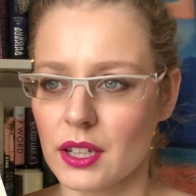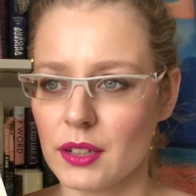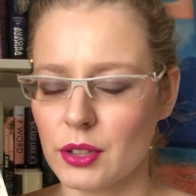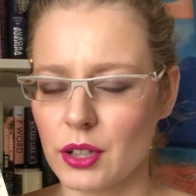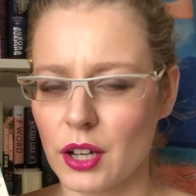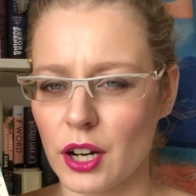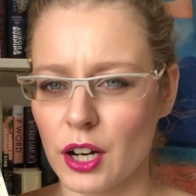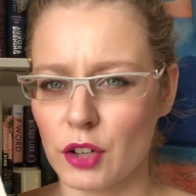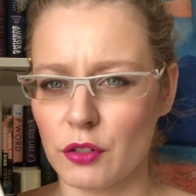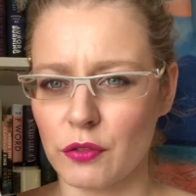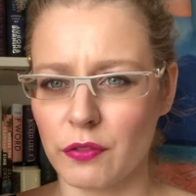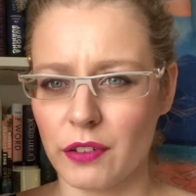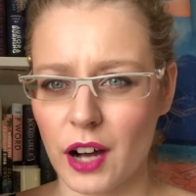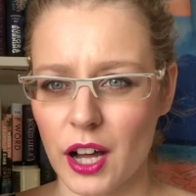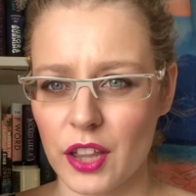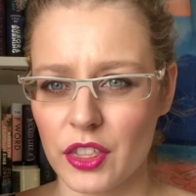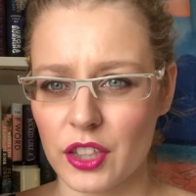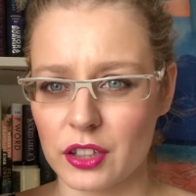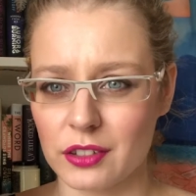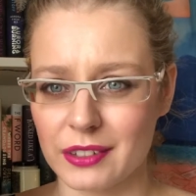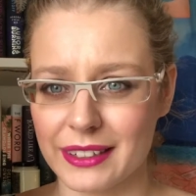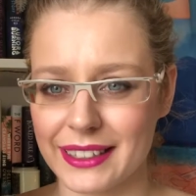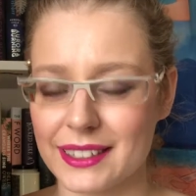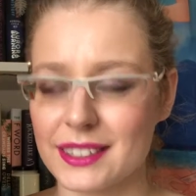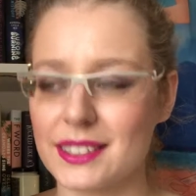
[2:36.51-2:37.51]
Her
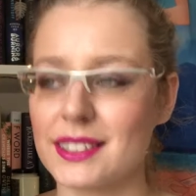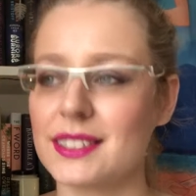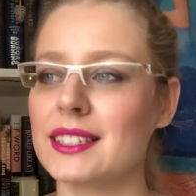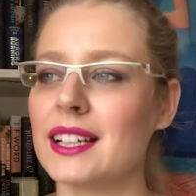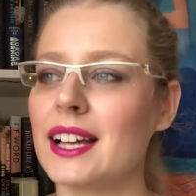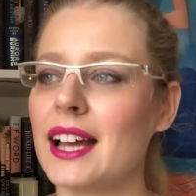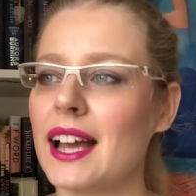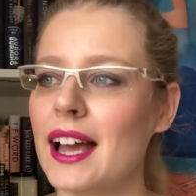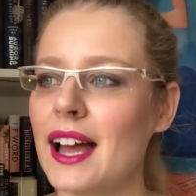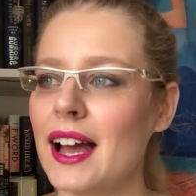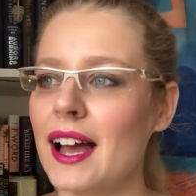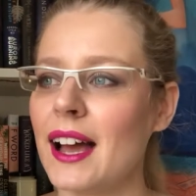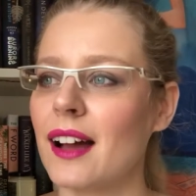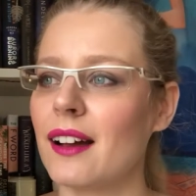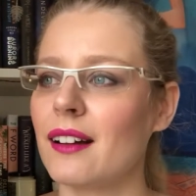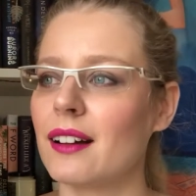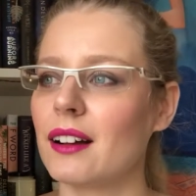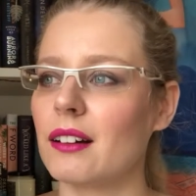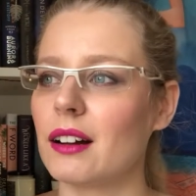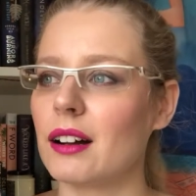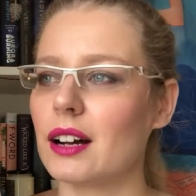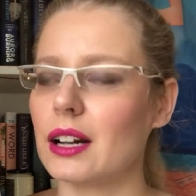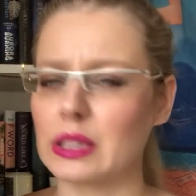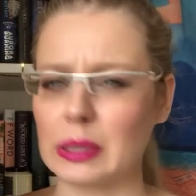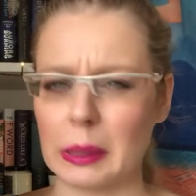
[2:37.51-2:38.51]
father is
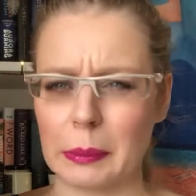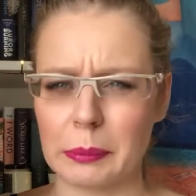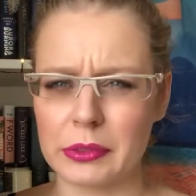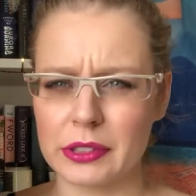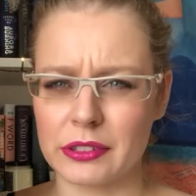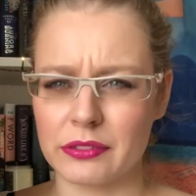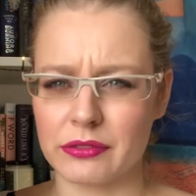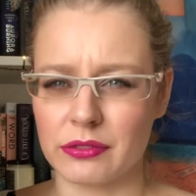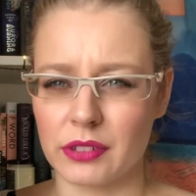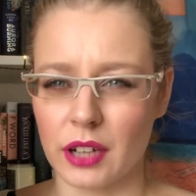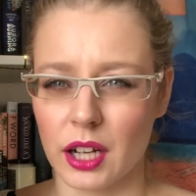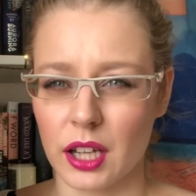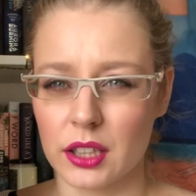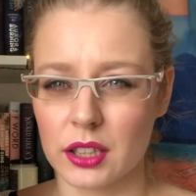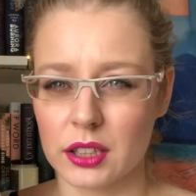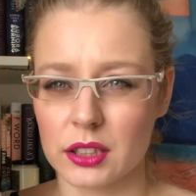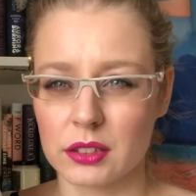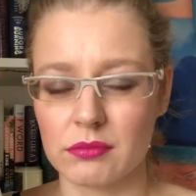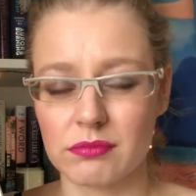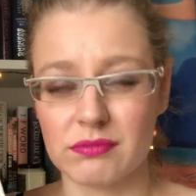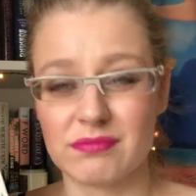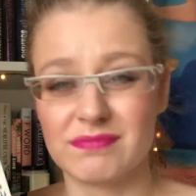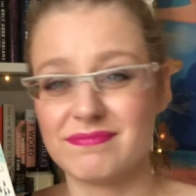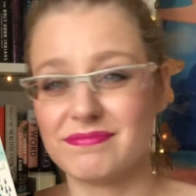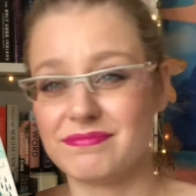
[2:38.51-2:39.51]
adoptive father,
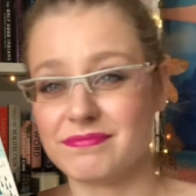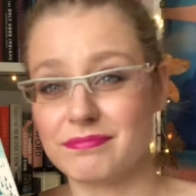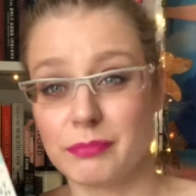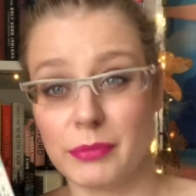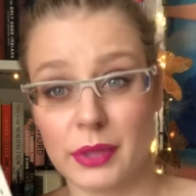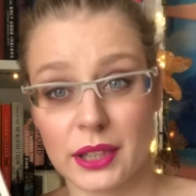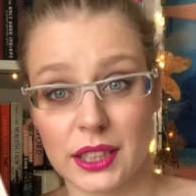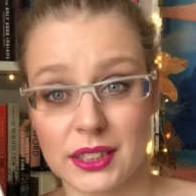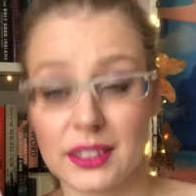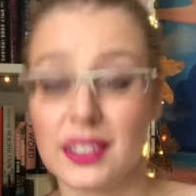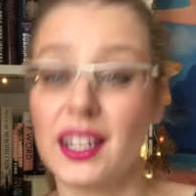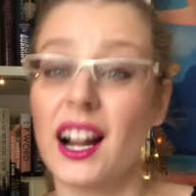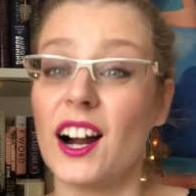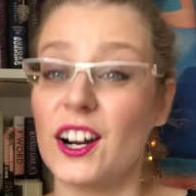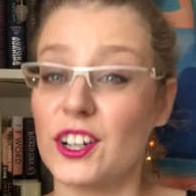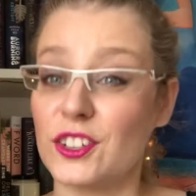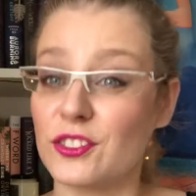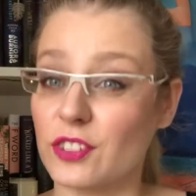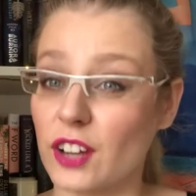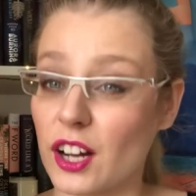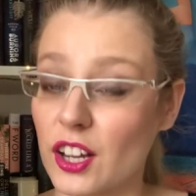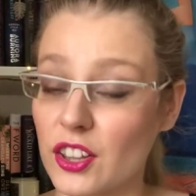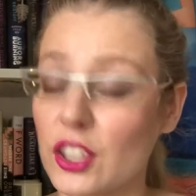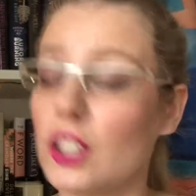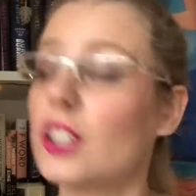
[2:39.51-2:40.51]
but her
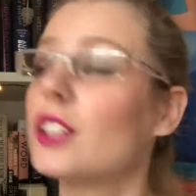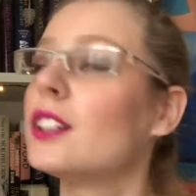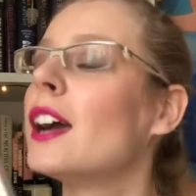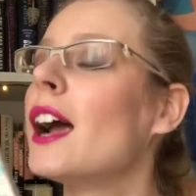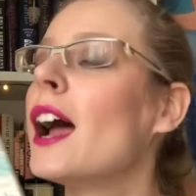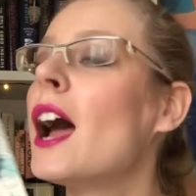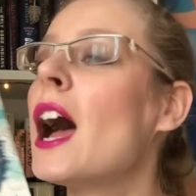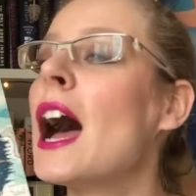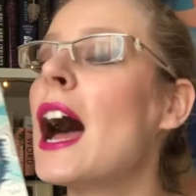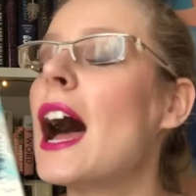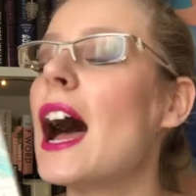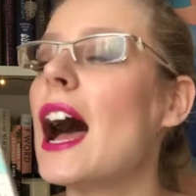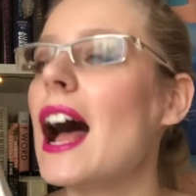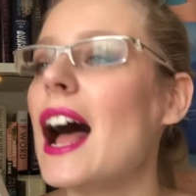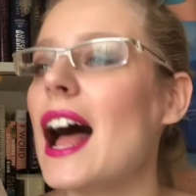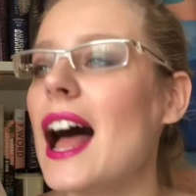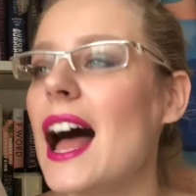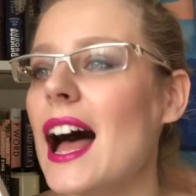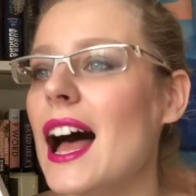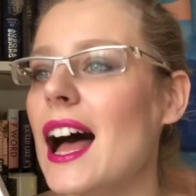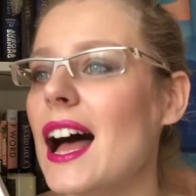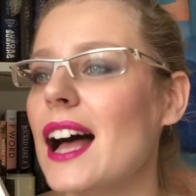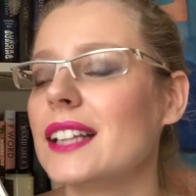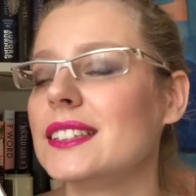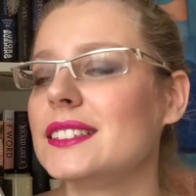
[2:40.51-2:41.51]
father.
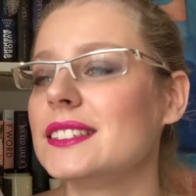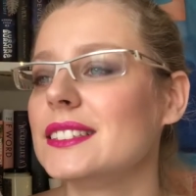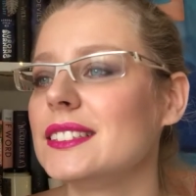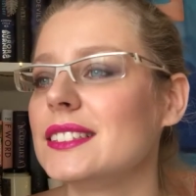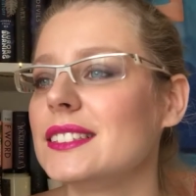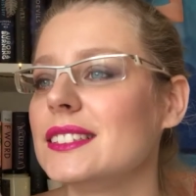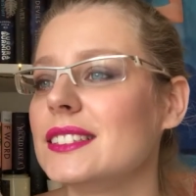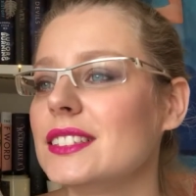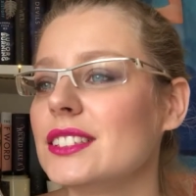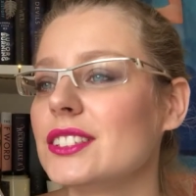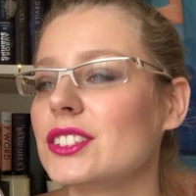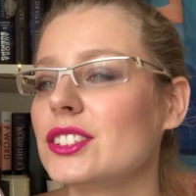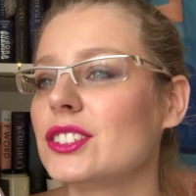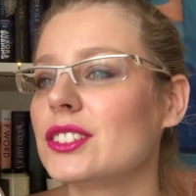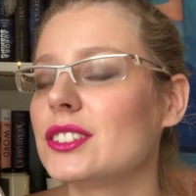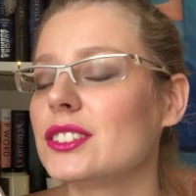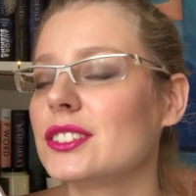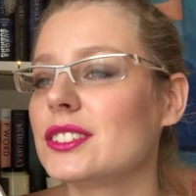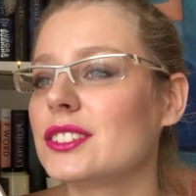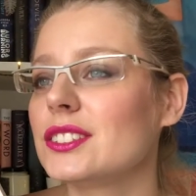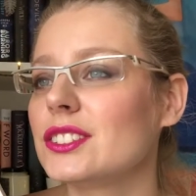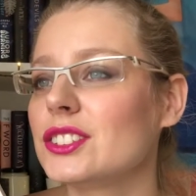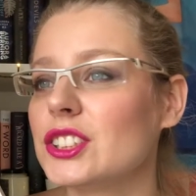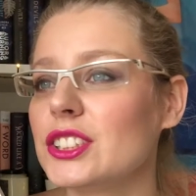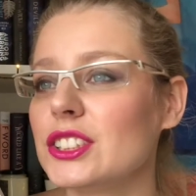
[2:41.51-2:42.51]
And
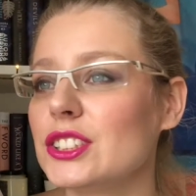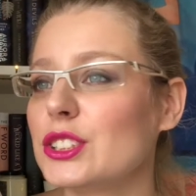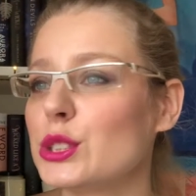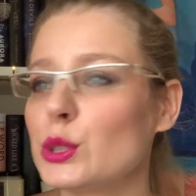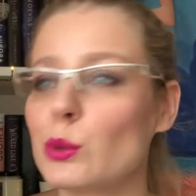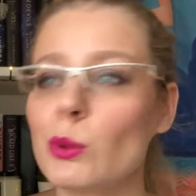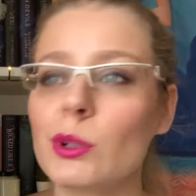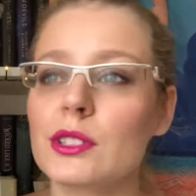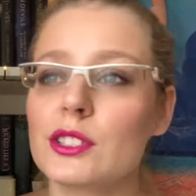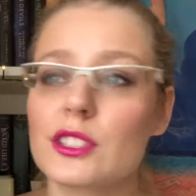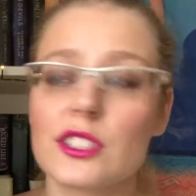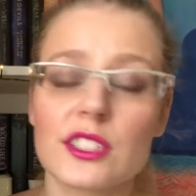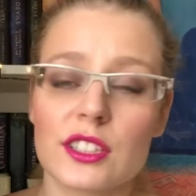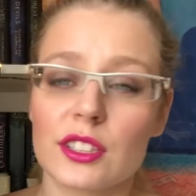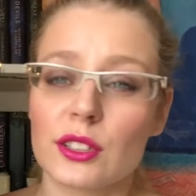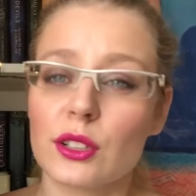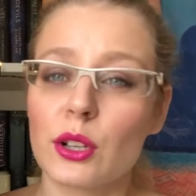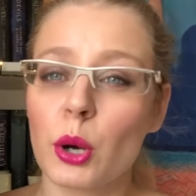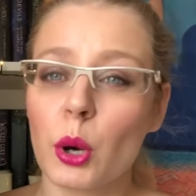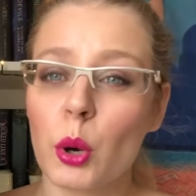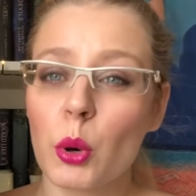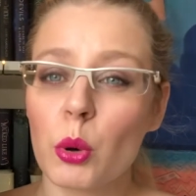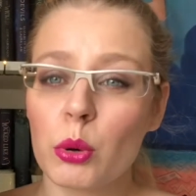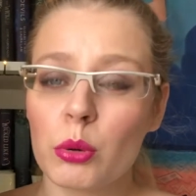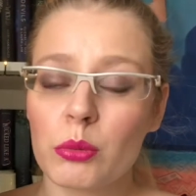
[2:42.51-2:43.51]
she just wants to
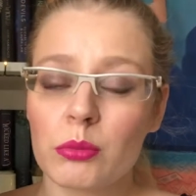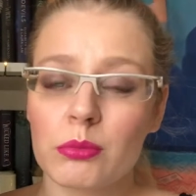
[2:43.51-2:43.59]
go